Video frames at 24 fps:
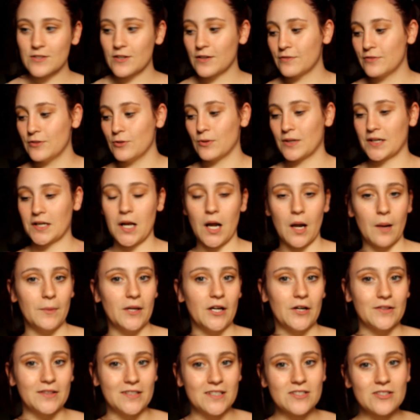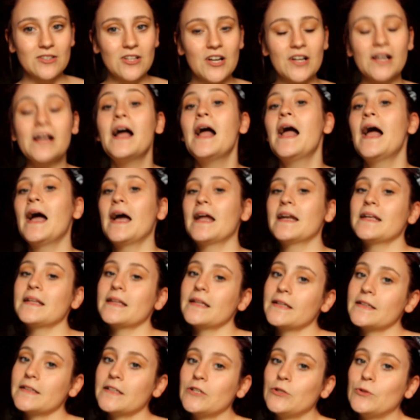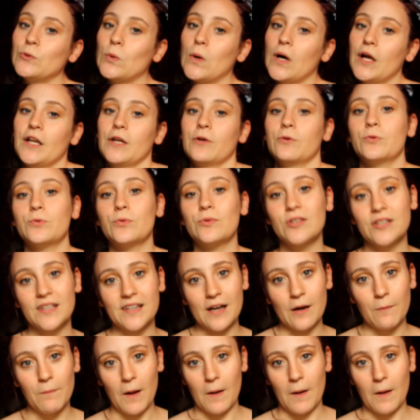or if you want to comment on this look, anything that you want. It would really help